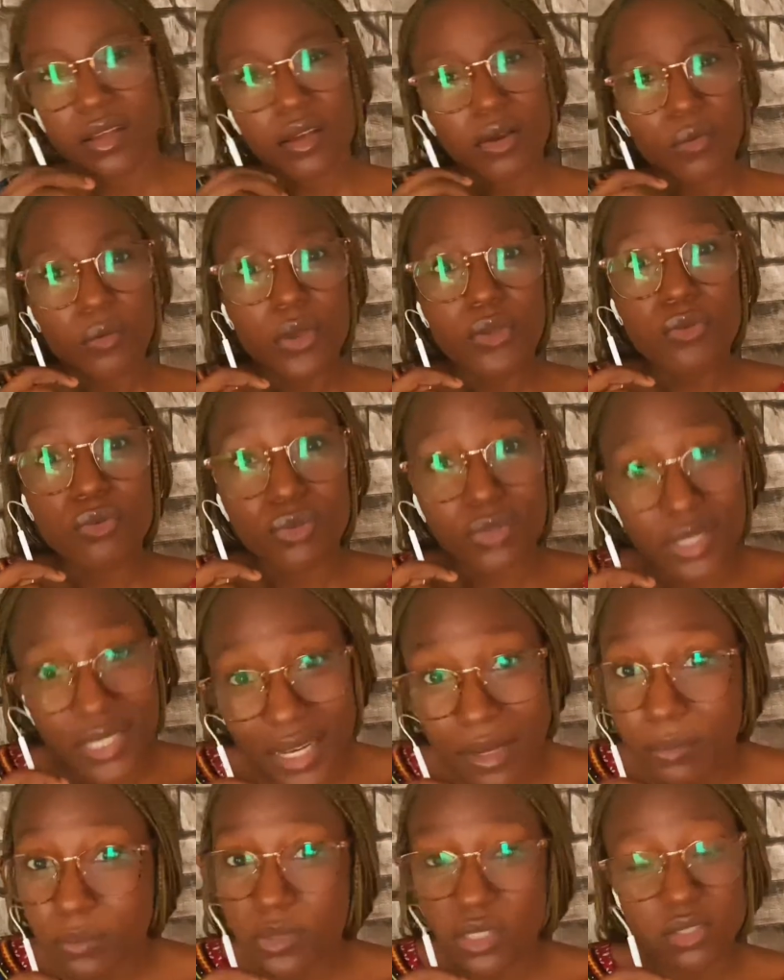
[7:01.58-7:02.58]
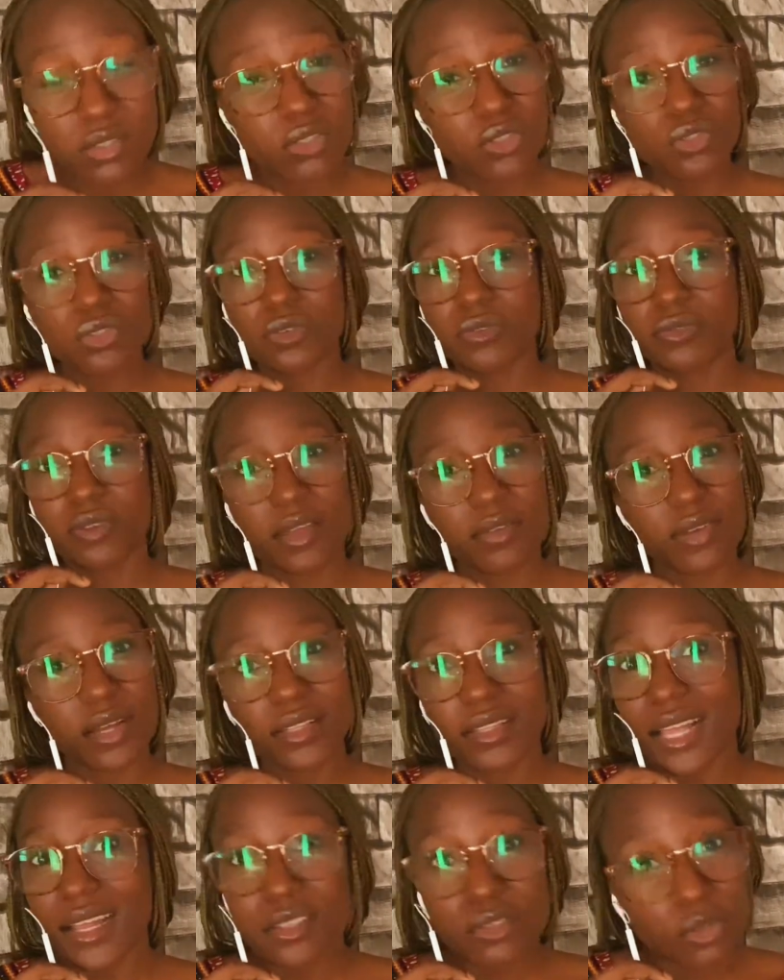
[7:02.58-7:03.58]
when you jump distinction
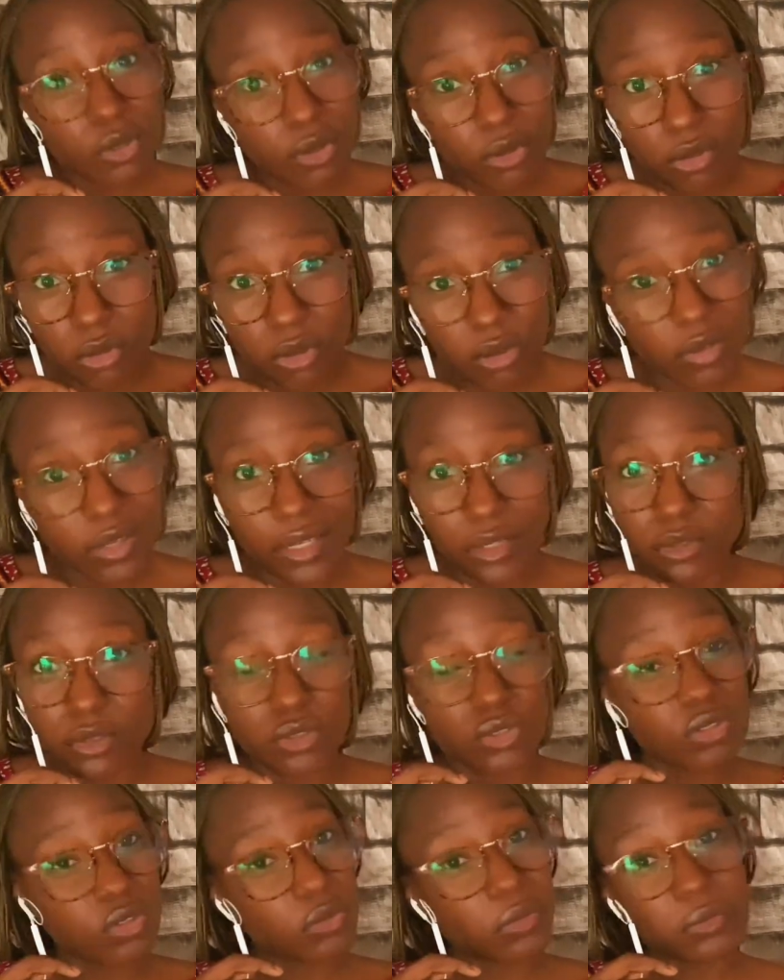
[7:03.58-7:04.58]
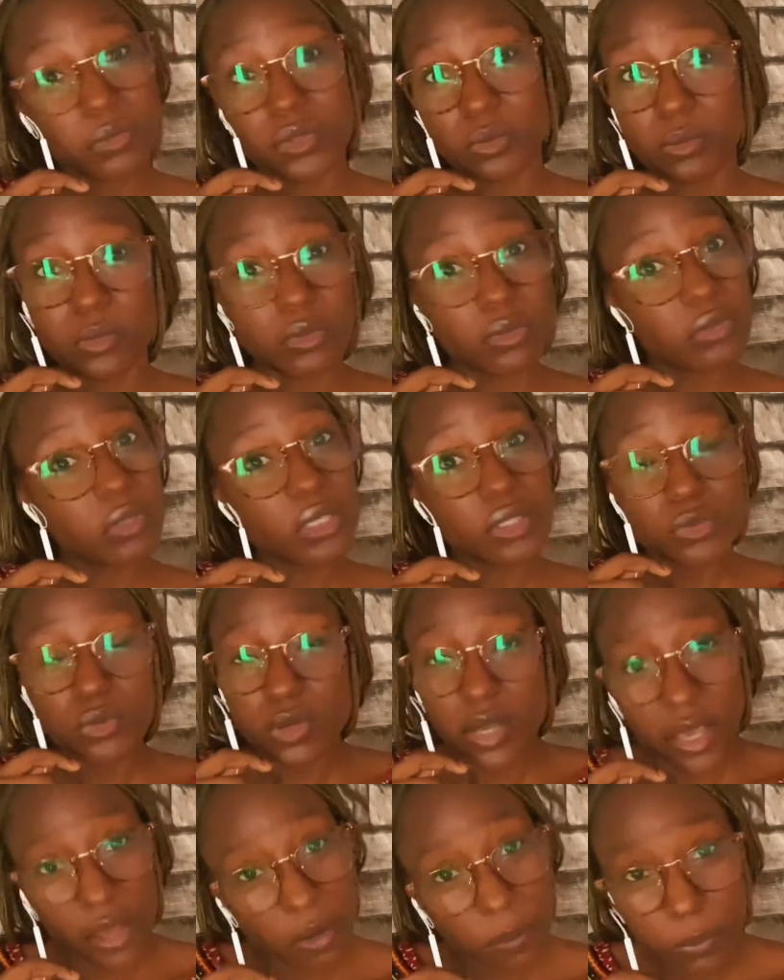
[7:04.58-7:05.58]
viva, add your luck and your tumbo, it will
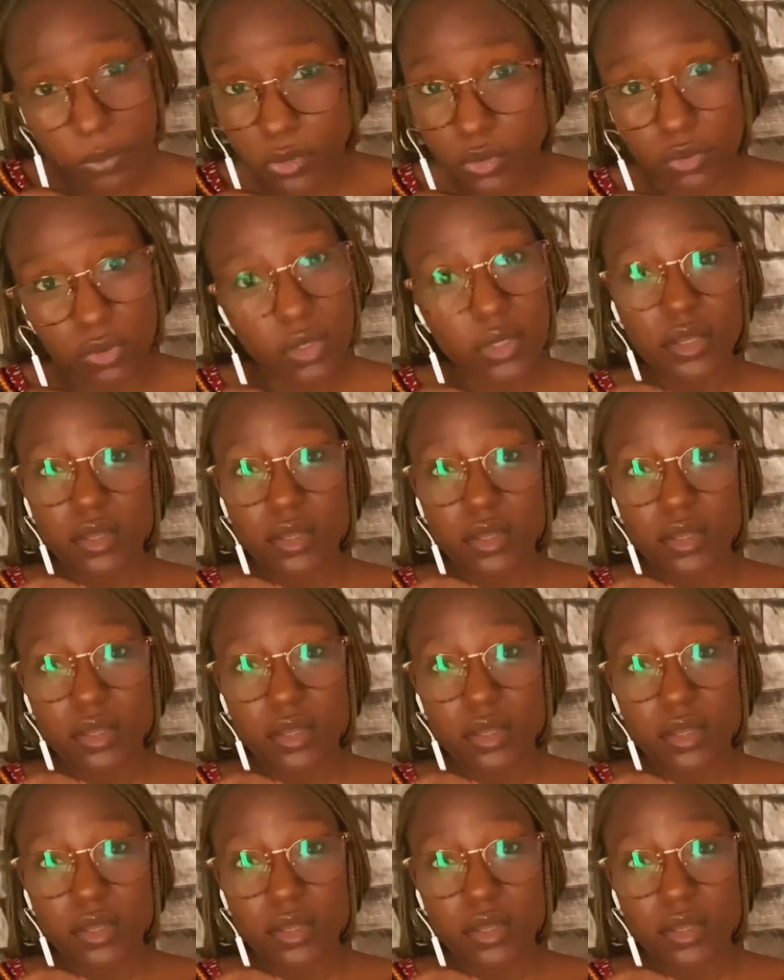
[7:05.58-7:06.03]
help you.